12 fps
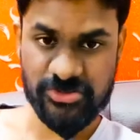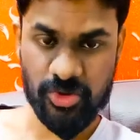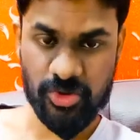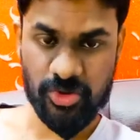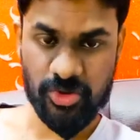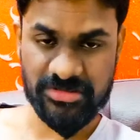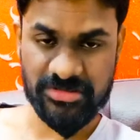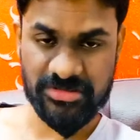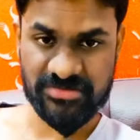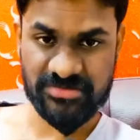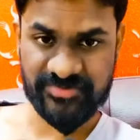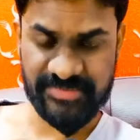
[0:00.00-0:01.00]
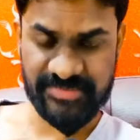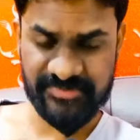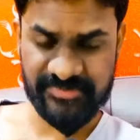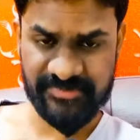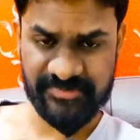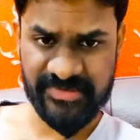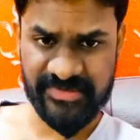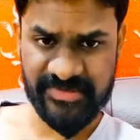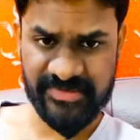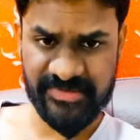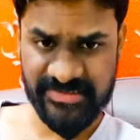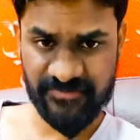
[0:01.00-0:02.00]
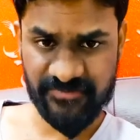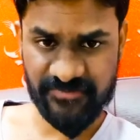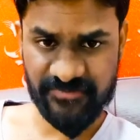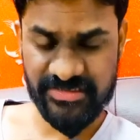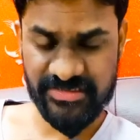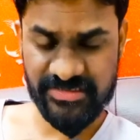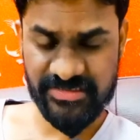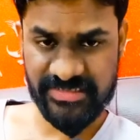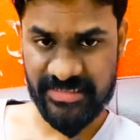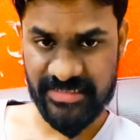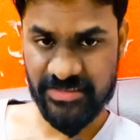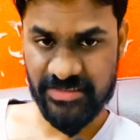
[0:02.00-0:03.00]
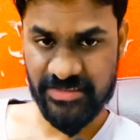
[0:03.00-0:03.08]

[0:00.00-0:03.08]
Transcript: So the basic of this is that